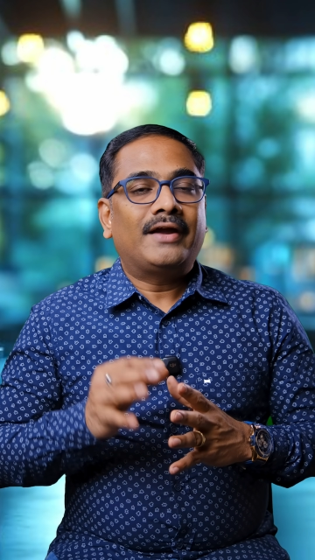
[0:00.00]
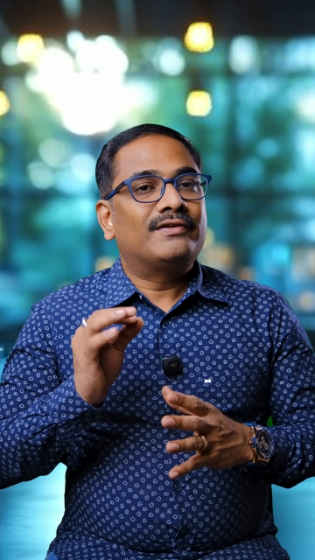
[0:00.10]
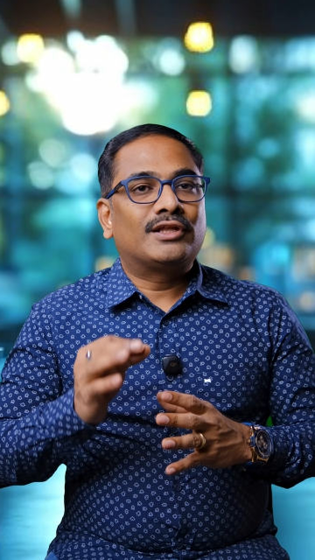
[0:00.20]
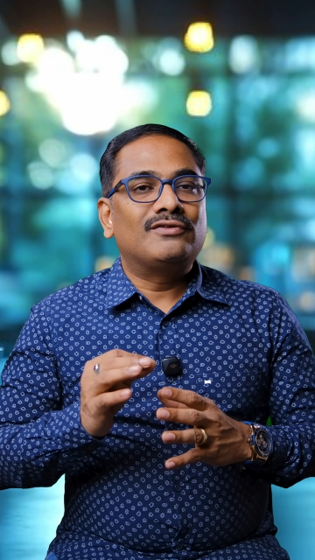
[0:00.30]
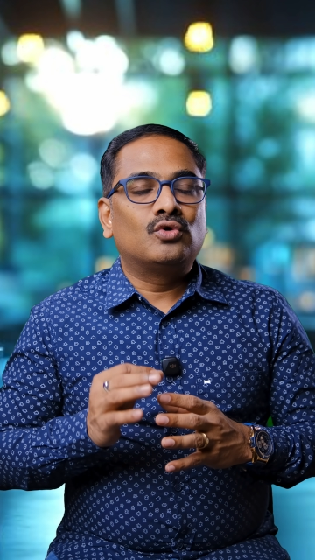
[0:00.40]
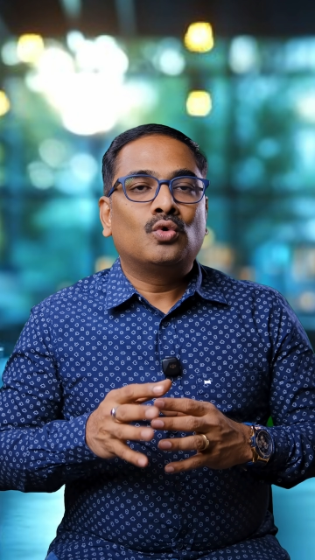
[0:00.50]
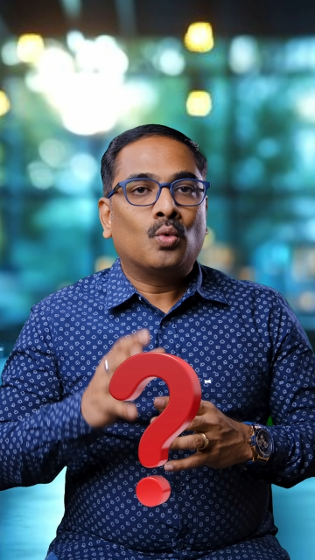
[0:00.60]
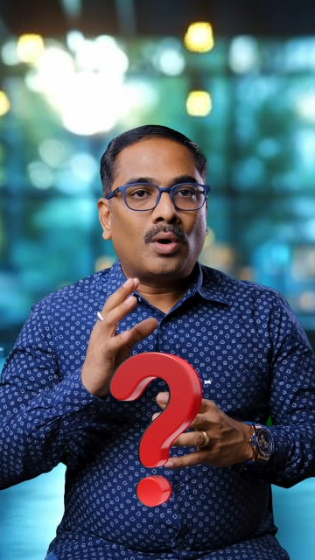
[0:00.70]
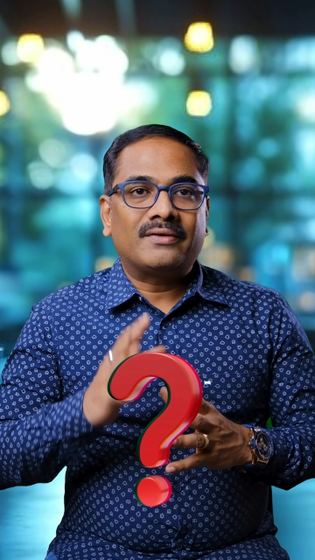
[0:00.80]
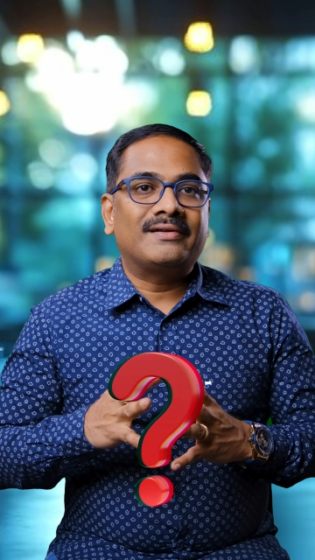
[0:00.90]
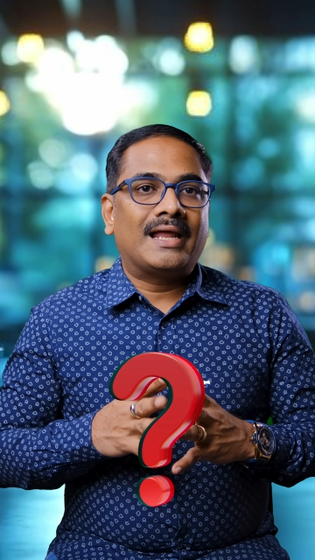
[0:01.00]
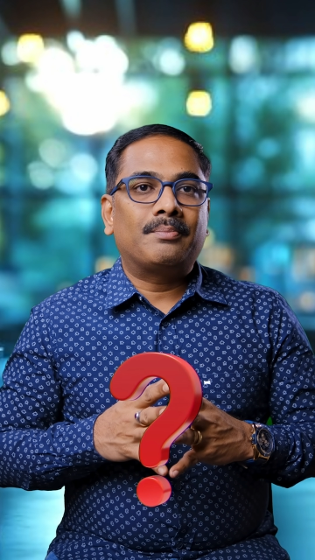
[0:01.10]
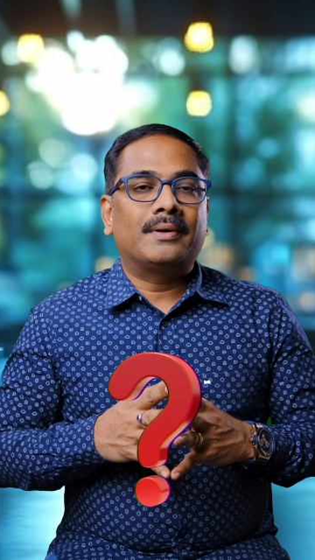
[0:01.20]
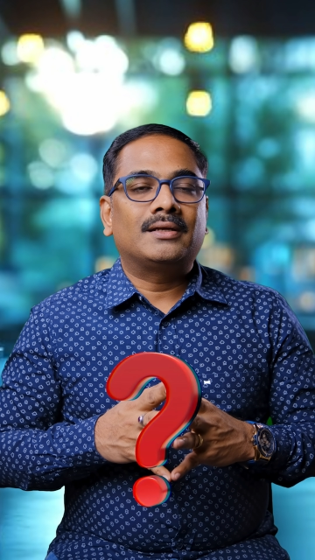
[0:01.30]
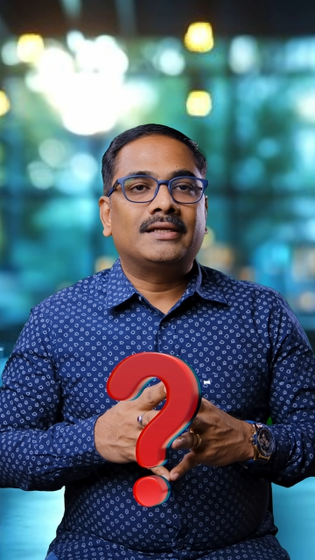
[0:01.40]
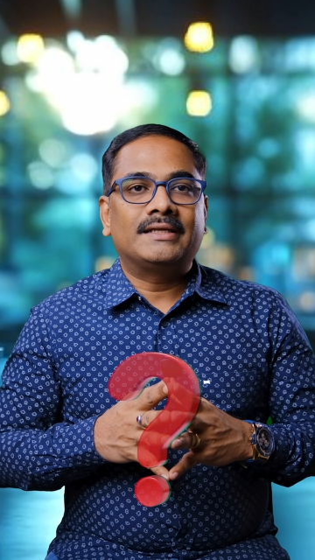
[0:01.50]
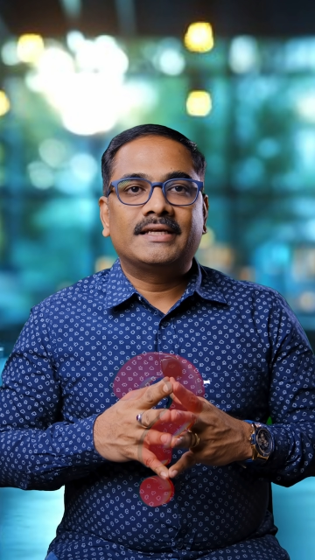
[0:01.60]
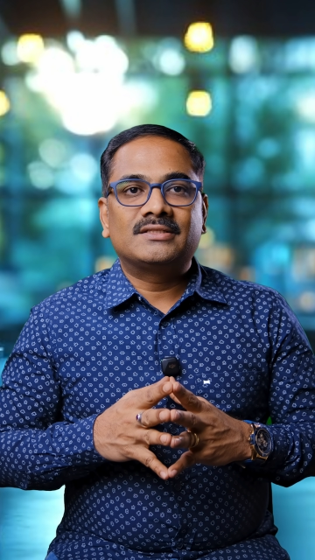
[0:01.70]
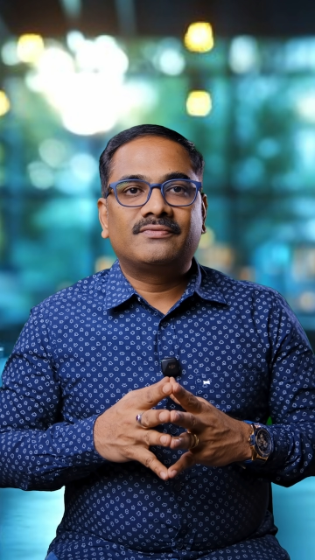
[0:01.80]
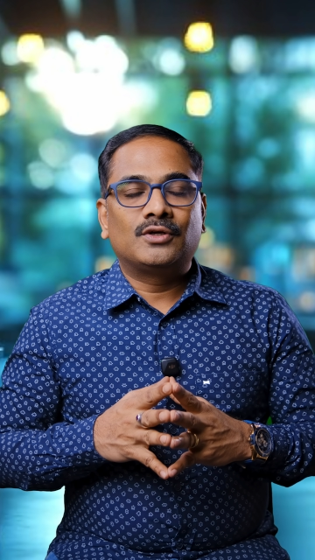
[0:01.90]
I will tell you what will happen in
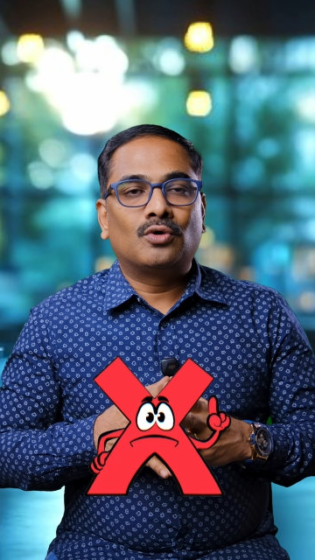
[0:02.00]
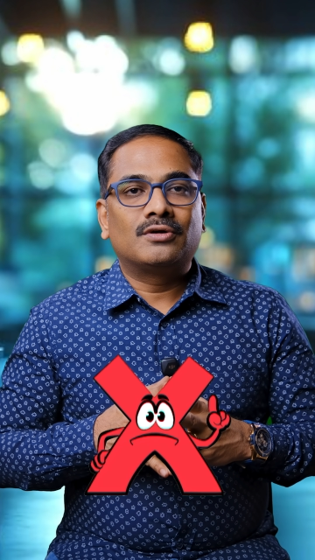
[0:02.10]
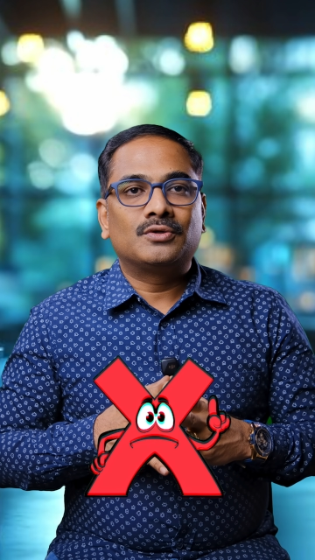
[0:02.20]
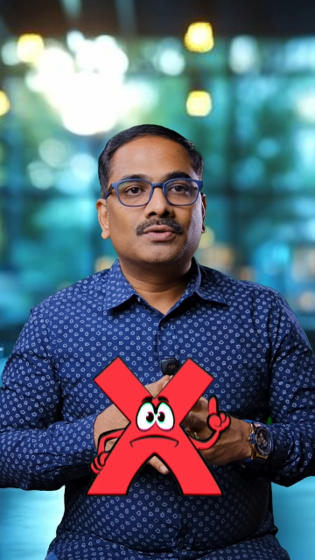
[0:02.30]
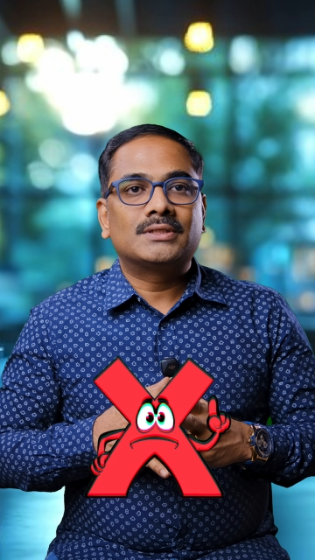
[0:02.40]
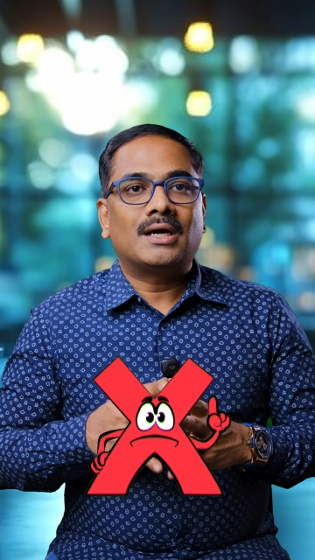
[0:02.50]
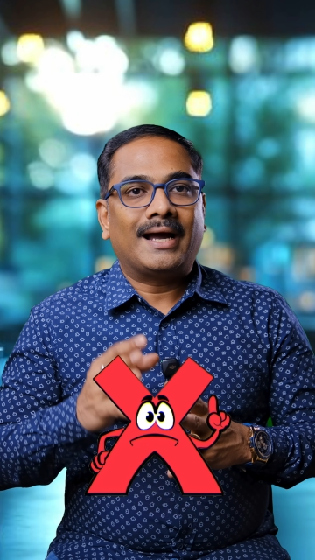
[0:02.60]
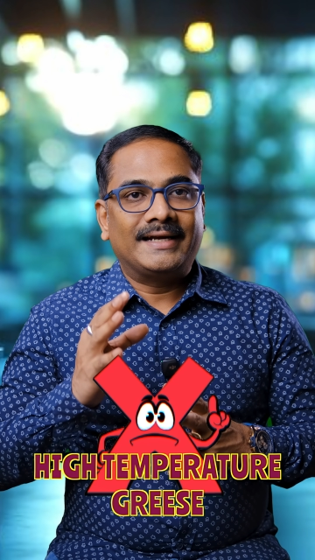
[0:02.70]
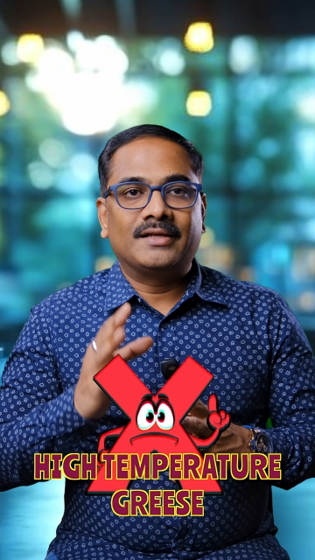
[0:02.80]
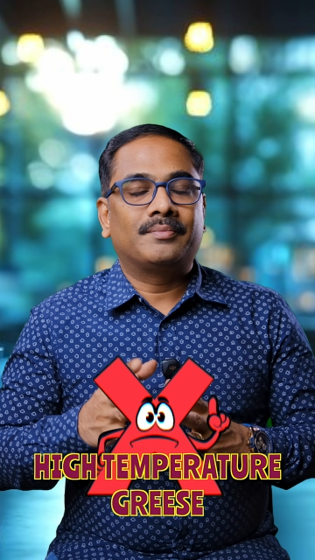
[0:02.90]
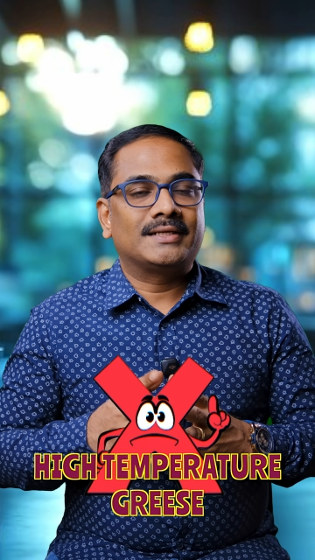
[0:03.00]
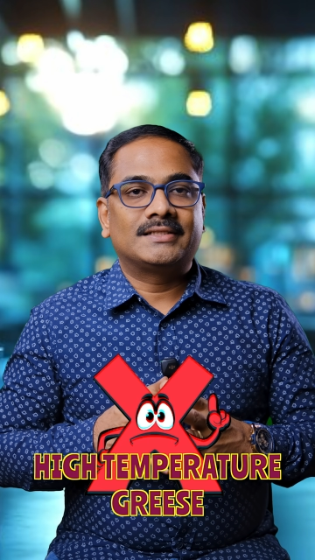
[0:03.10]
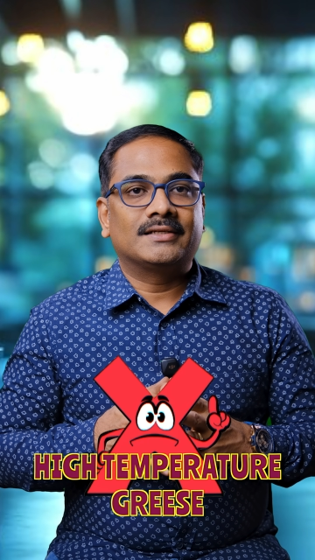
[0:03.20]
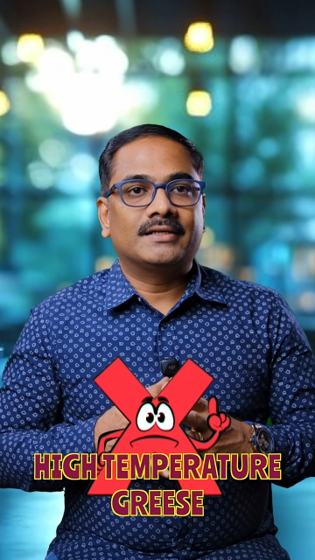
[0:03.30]
case we don't use a high temperature